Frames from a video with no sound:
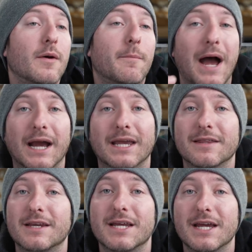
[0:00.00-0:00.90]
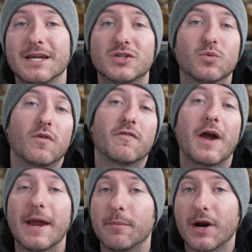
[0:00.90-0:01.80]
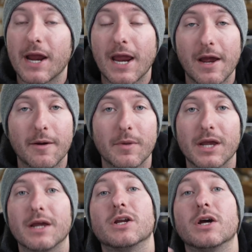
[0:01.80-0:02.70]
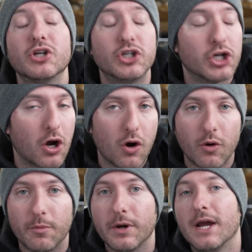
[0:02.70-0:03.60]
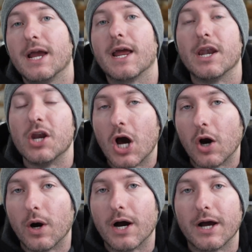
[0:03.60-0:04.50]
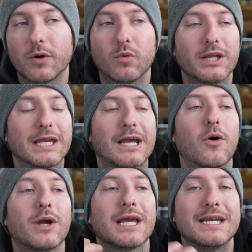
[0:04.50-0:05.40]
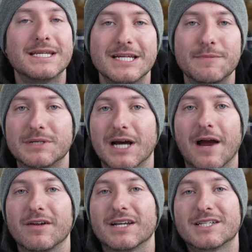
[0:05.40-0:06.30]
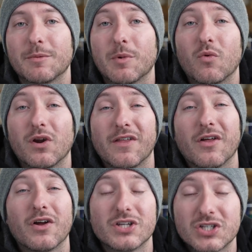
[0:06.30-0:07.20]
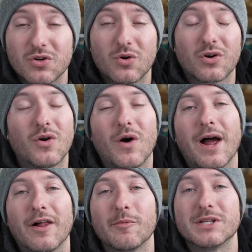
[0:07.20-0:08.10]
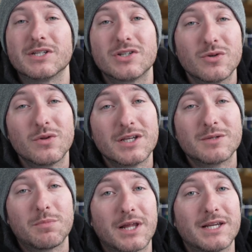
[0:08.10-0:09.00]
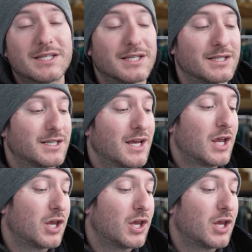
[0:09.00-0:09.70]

Back in the days with Abraham and Job and Noah, and really going and deep diving some of really the historical elements to these places.